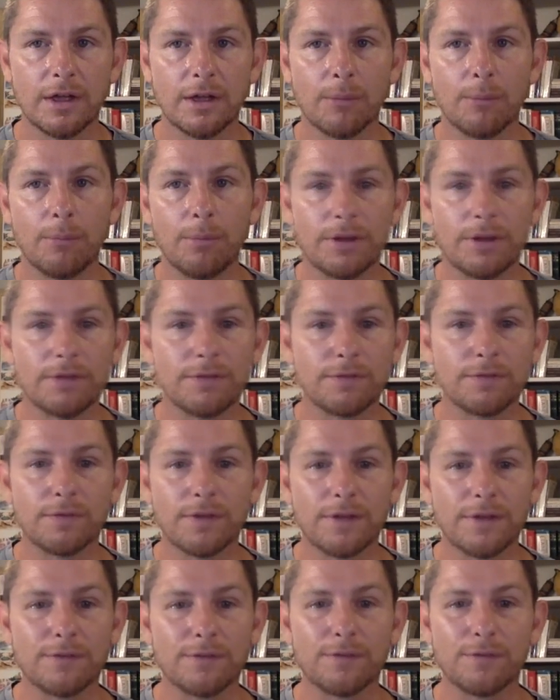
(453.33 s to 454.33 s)
but if
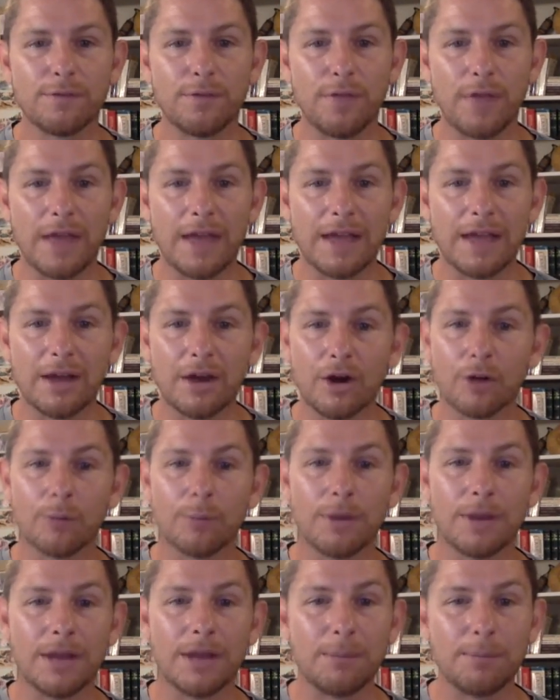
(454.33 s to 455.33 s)
if they are
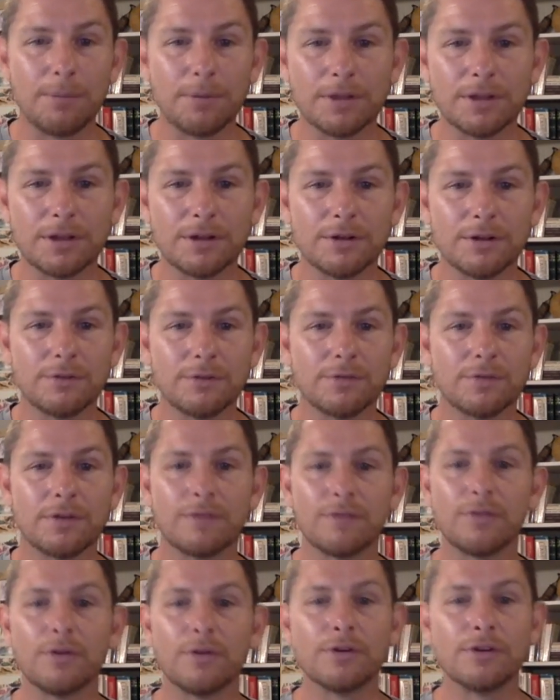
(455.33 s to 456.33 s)
manipulative
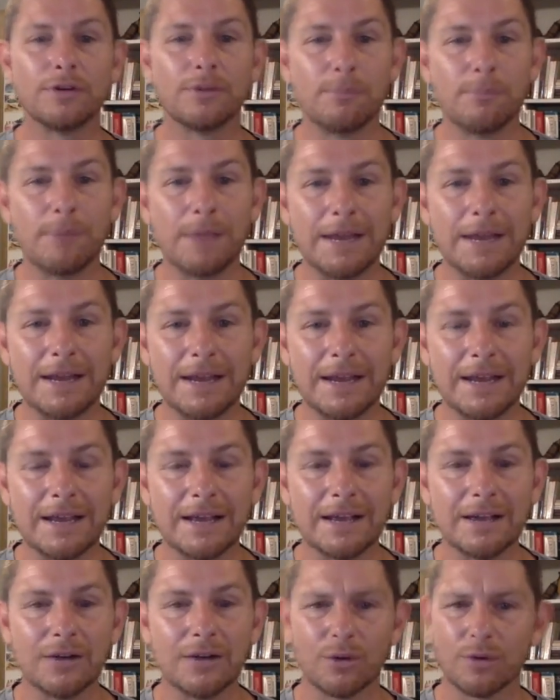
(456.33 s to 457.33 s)
if they're
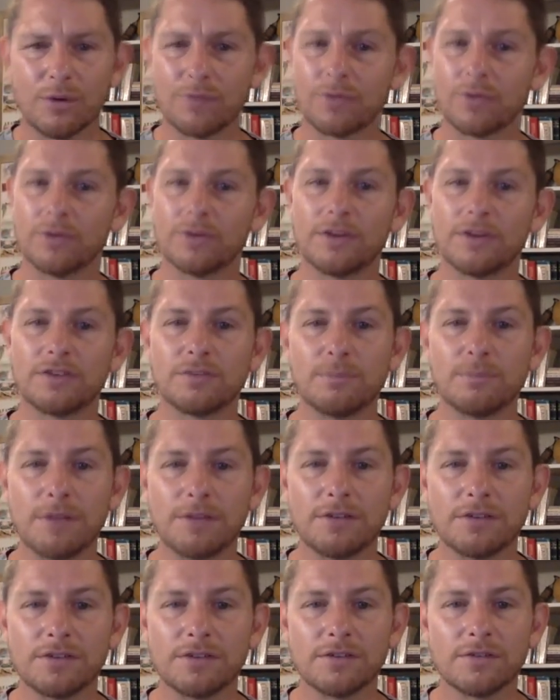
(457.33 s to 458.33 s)
demeaning or if they're
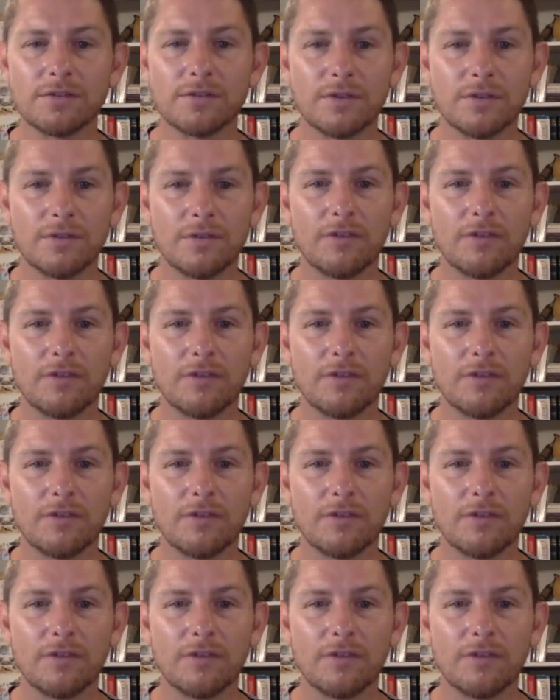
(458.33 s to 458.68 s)
dismissive